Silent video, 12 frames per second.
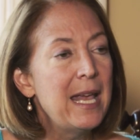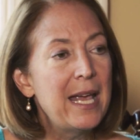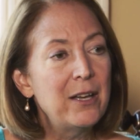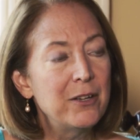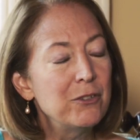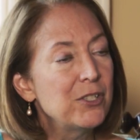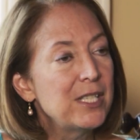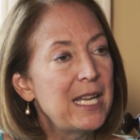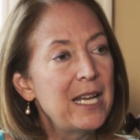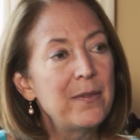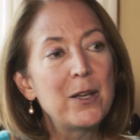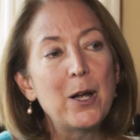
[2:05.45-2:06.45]
and
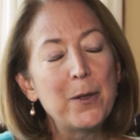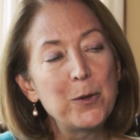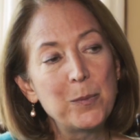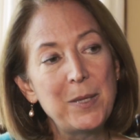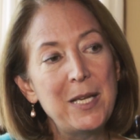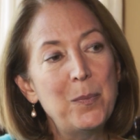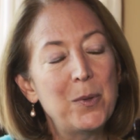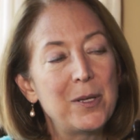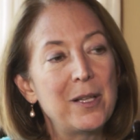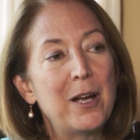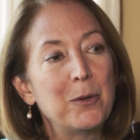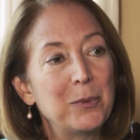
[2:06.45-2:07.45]
understand that other
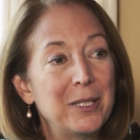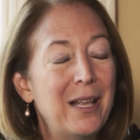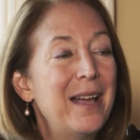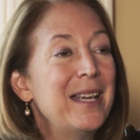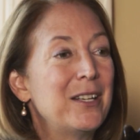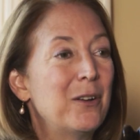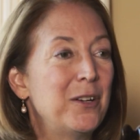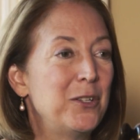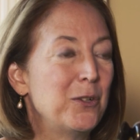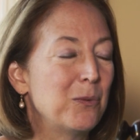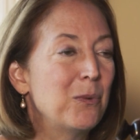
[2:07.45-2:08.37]
people are reliant on your